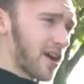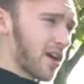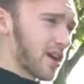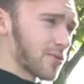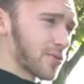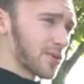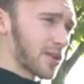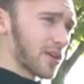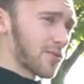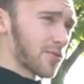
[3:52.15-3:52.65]

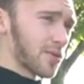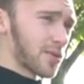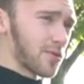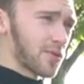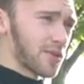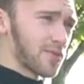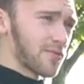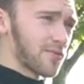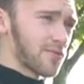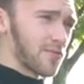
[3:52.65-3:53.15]
height with it.
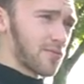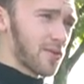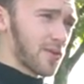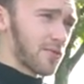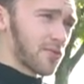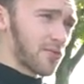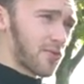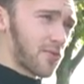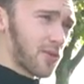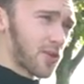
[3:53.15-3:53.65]
We
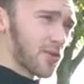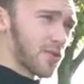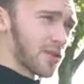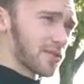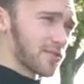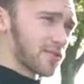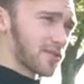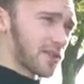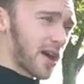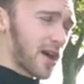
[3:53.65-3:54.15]
flew
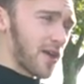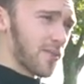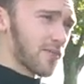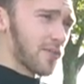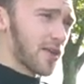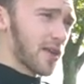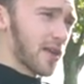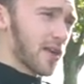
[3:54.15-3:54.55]
at